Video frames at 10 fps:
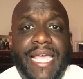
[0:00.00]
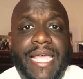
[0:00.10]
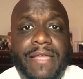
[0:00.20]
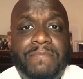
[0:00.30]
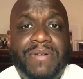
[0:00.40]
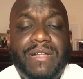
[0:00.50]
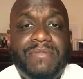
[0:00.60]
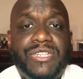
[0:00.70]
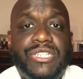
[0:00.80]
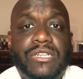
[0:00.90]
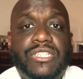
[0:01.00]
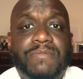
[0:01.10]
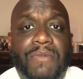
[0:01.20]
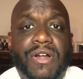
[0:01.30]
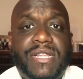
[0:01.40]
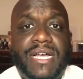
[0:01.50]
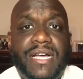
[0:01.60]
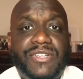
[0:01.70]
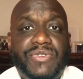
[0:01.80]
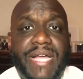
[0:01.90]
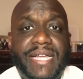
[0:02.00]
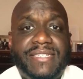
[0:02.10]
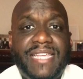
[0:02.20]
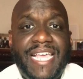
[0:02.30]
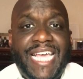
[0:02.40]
and publish smart contracts,